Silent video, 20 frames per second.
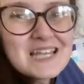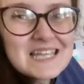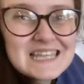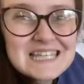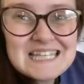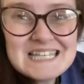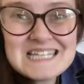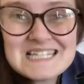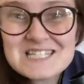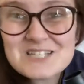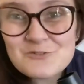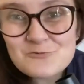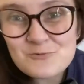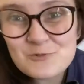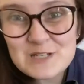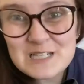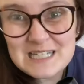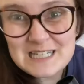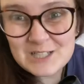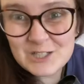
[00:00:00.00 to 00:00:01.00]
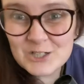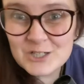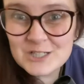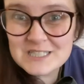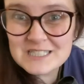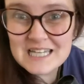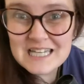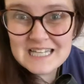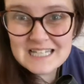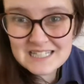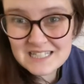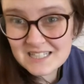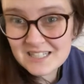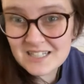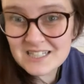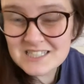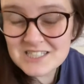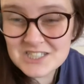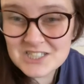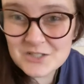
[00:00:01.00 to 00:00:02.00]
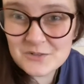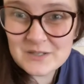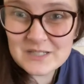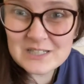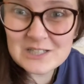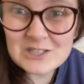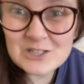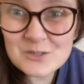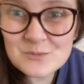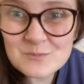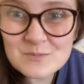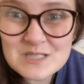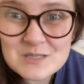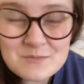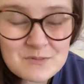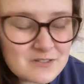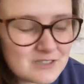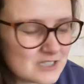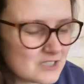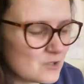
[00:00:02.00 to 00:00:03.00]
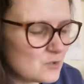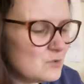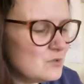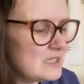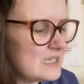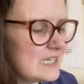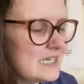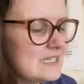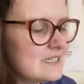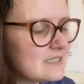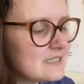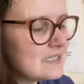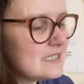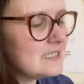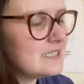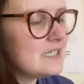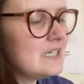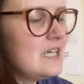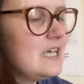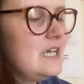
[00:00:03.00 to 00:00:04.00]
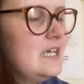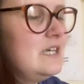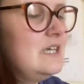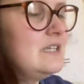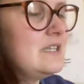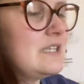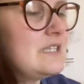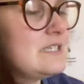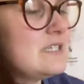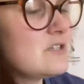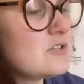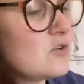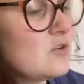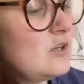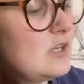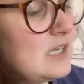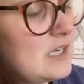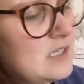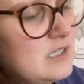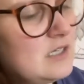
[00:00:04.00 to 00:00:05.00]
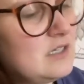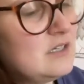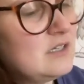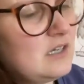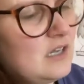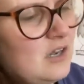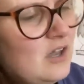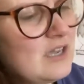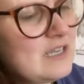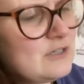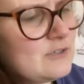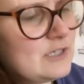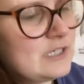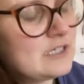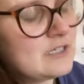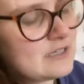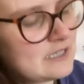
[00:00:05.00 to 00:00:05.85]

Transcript: these are really good. Ethan liked doing them. To be honest, all the kids did. This has got like a light on it, I